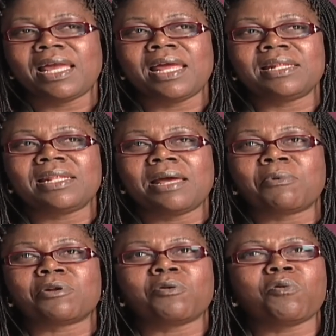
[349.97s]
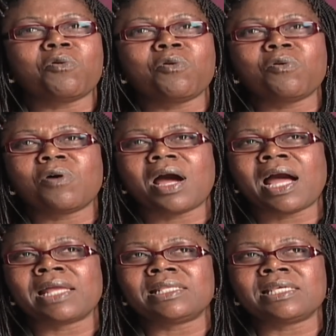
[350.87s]
and about the whole
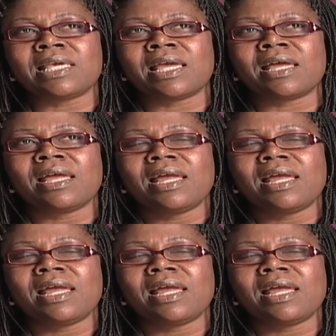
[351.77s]
idea.